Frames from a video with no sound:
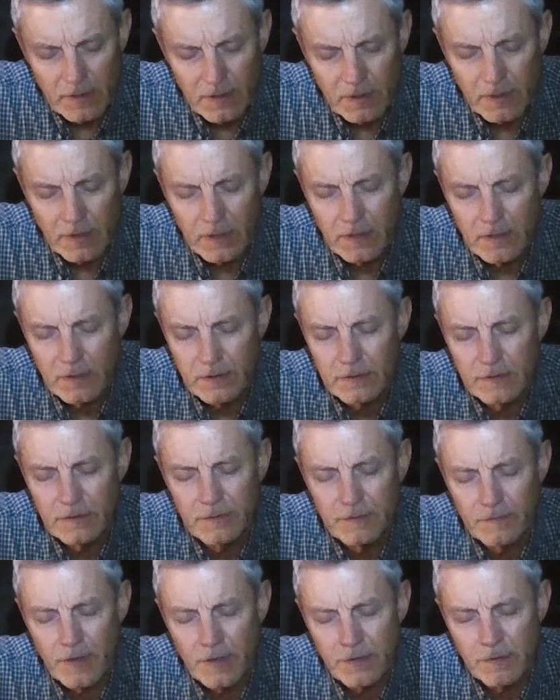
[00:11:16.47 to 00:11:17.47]

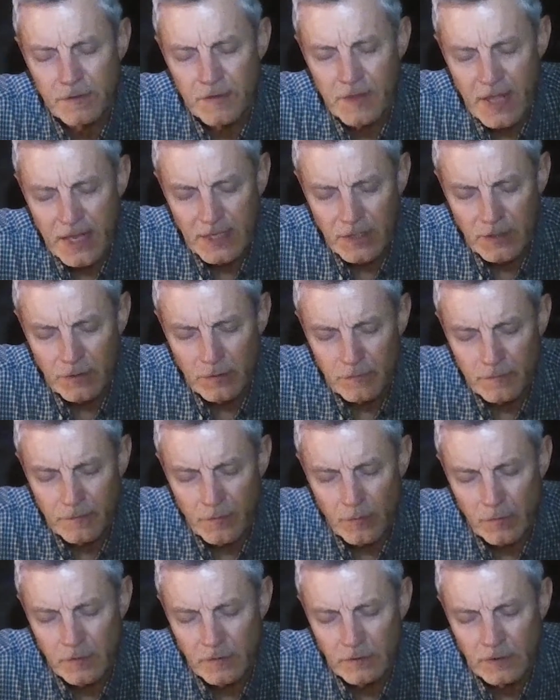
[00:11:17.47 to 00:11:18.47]
Father, thank you
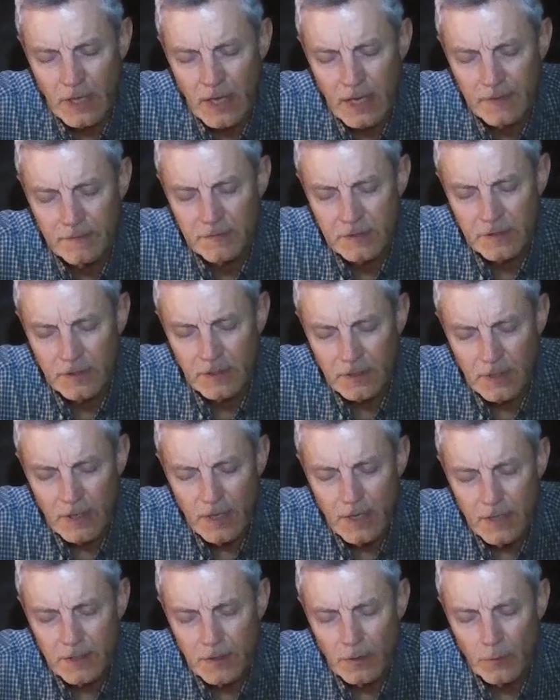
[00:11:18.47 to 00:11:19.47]
for the lives
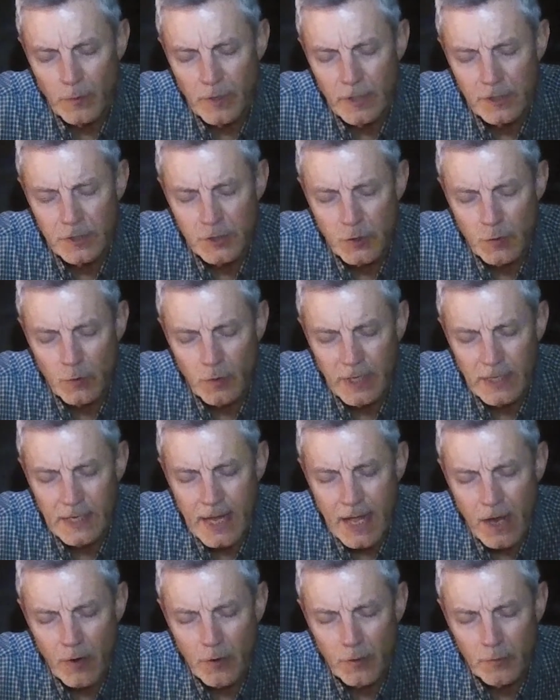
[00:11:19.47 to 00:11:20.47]
that we enjoy
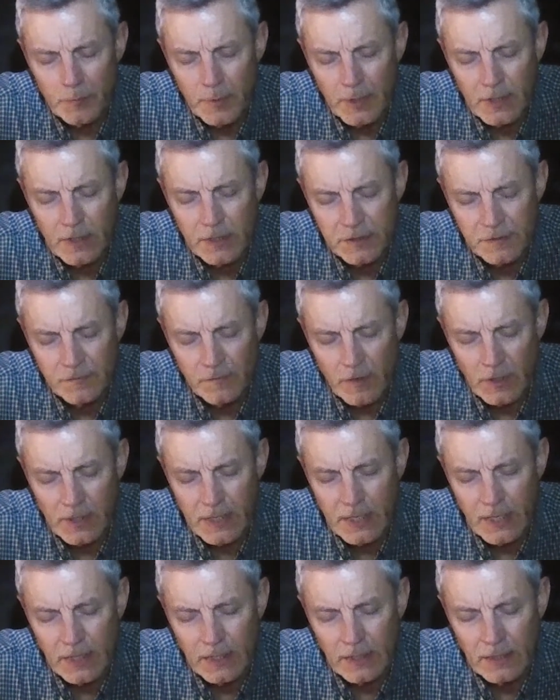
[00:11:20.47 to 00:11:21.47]
now because of our
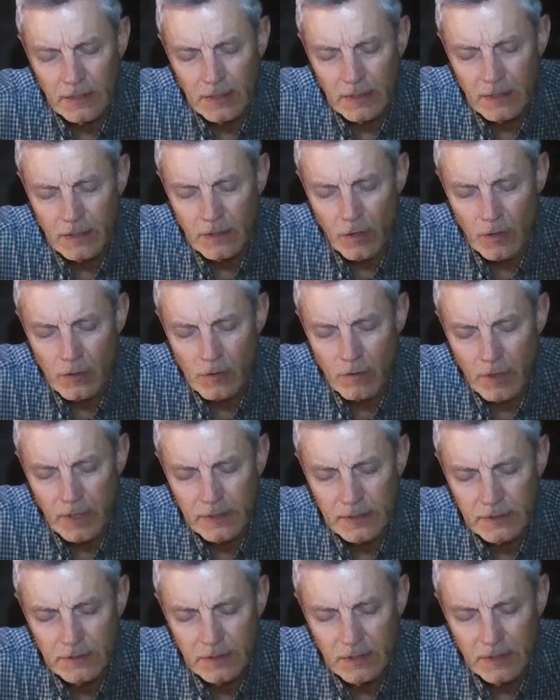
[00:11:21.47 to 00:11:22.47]
King and our
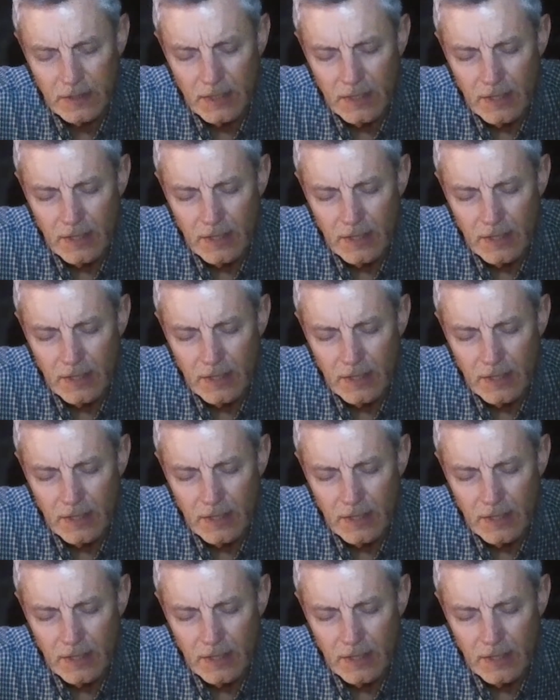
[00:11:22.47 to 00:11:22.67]
Christ.